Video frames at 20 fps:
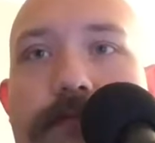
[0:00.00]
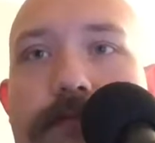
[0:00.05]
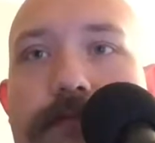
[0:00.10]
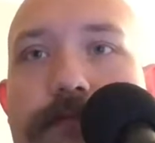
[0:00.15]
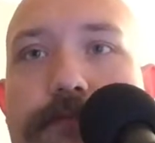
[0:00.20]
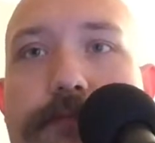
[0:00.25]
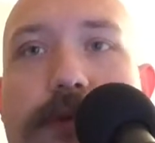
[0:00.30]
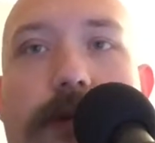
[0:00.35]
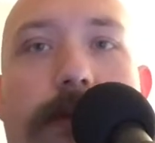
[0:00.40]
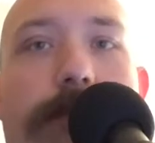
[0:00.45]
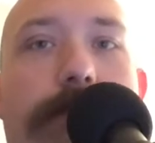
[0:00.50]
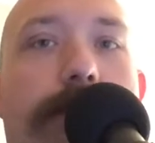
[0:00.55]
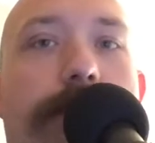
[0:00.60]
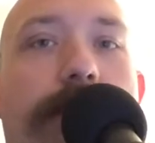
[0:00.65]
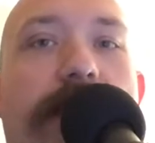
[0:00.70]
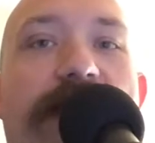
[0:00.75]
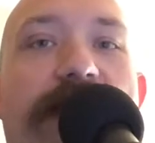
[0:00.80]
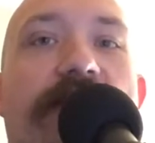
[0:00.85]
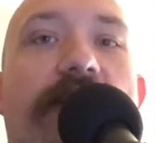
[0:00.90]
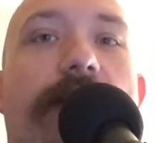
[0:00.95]

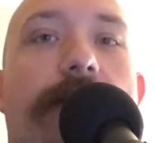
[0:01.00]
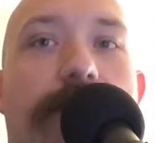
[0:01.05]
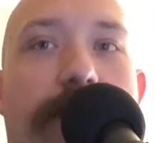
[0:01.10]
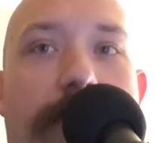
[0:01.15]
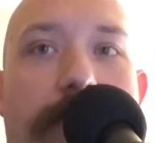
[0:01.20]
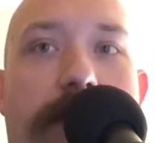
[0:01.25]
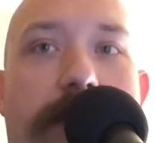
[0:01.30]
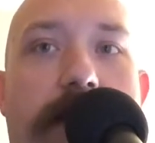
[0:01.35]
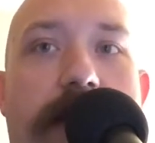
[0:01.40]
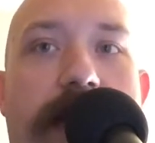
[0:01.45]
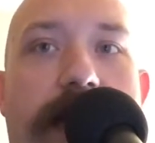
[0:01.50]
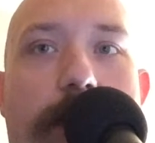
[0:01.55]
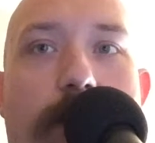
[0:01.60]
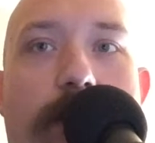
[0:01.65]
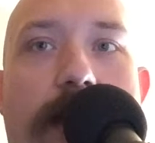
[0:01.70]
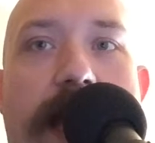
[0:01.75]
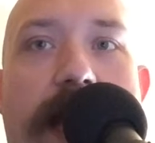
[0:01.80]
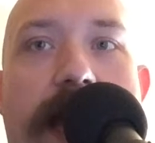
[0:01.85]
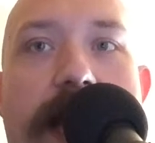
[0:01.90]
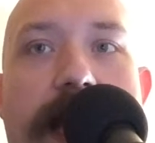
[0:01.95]
propitiatory
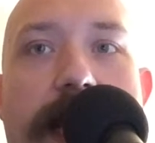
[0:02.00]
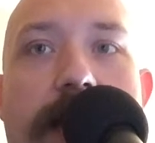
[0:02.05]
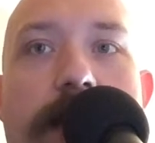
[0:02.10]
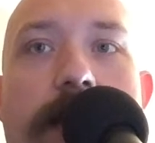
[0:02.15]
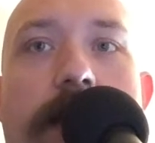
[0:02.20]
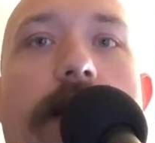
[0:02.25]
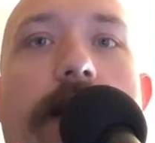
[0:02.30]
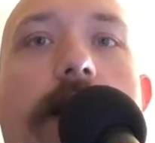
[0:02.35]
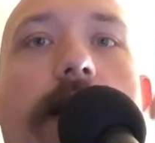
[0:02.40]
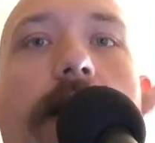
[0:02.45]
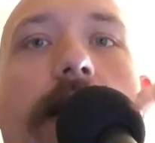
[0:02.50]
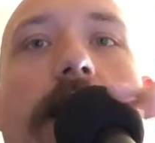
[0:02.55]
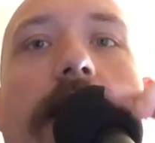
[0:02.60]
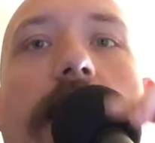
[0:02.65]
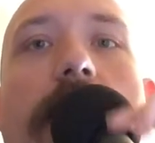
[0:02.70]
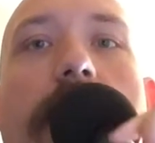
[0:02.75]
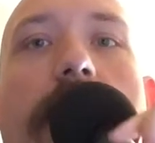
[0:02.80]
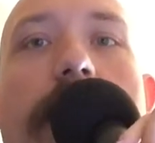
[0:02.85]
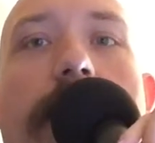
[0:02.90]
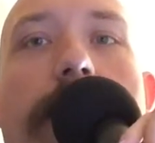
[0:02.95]
way,
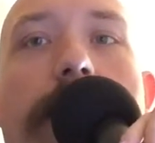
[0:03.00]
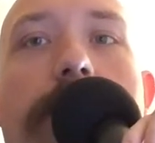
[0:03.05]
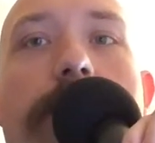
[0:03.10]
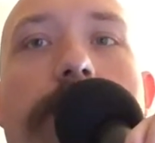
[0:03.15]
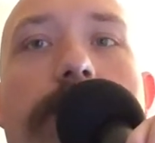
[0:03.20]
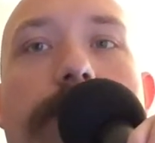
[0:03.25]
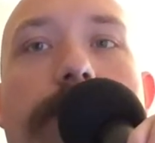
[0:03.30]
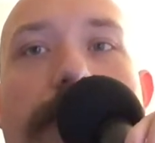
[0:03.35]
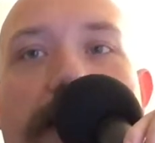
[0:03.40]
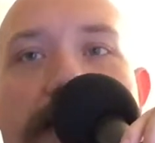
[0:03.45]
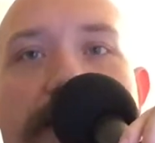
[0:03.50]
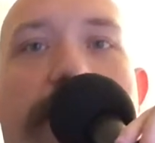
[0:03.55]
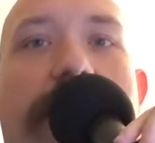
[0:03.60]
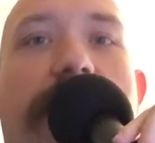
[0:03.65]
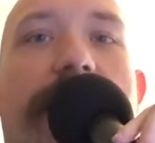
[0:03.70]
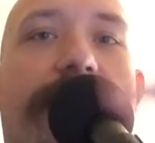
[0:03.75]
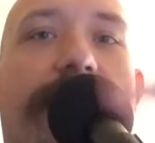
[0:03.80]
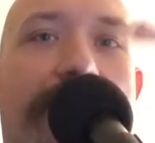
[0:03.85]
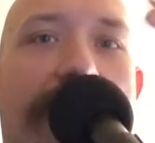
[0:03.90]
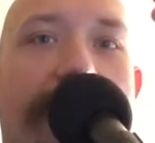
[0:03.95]
much like the